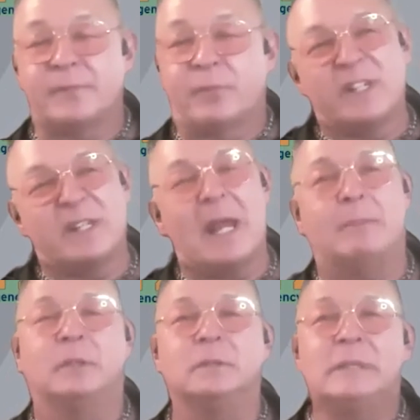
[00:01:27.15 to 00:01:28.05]
For
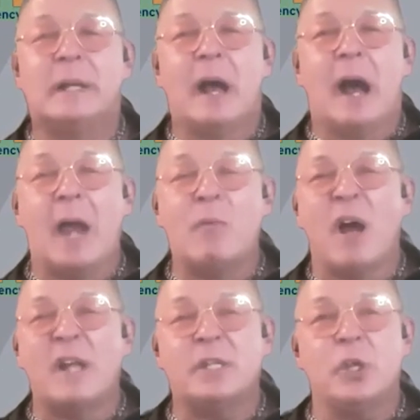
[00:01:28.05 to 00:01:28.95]
example, I
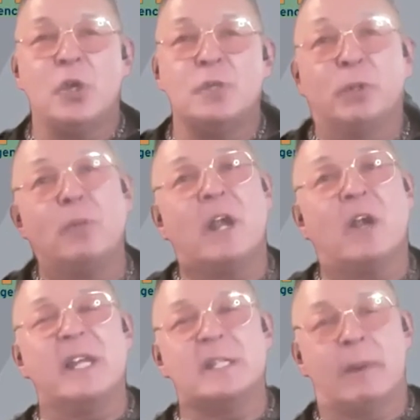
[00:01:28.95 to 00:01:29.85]
want to use
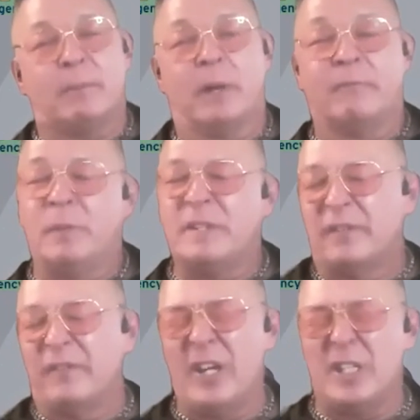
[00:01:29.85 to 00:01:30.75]
blueberries in my product. Blueberries
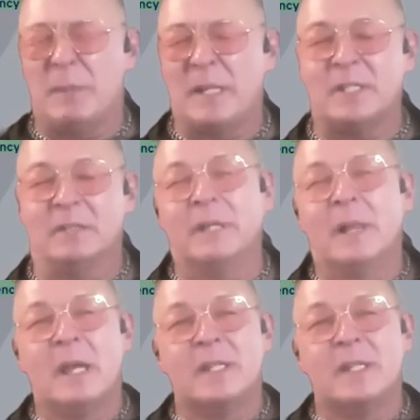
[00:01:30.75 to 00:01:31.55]
are very expensive.